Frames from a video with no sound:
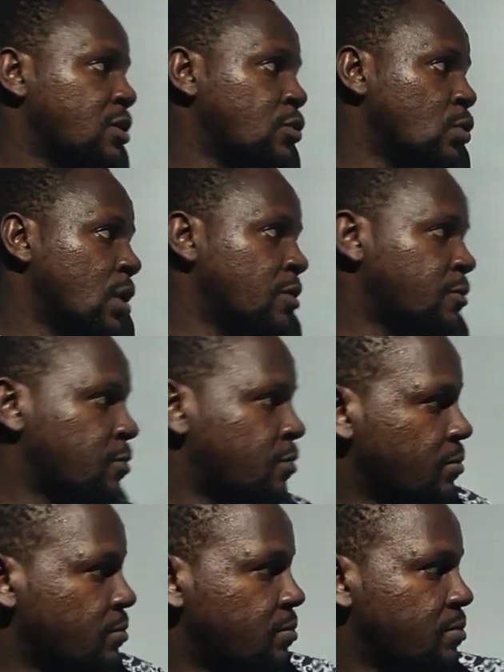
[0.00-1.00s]
you have
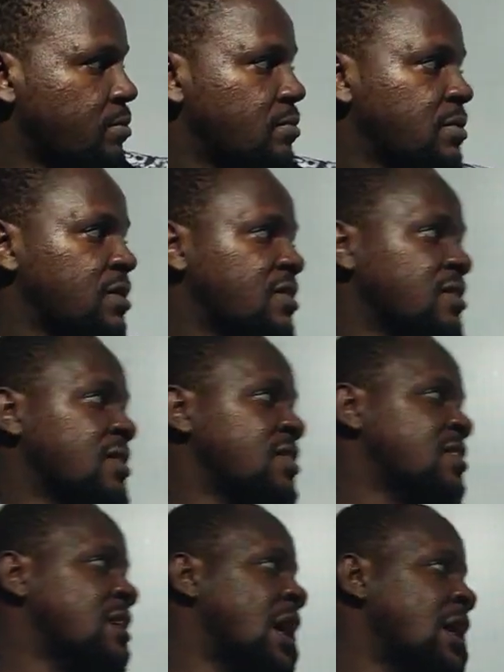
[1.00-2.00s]

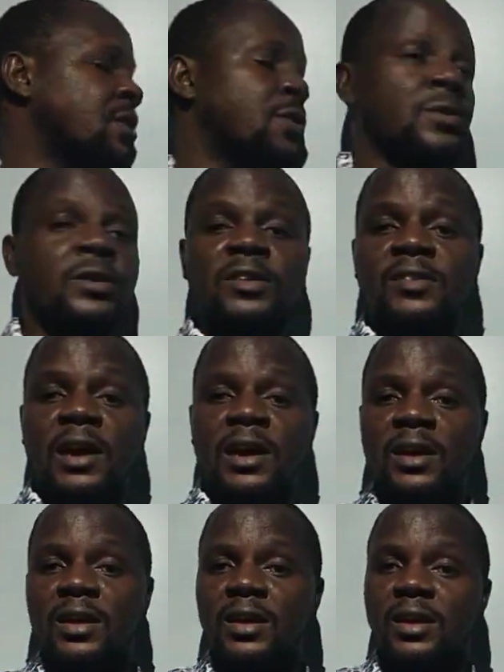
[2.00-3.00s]
this guy. You know this guy.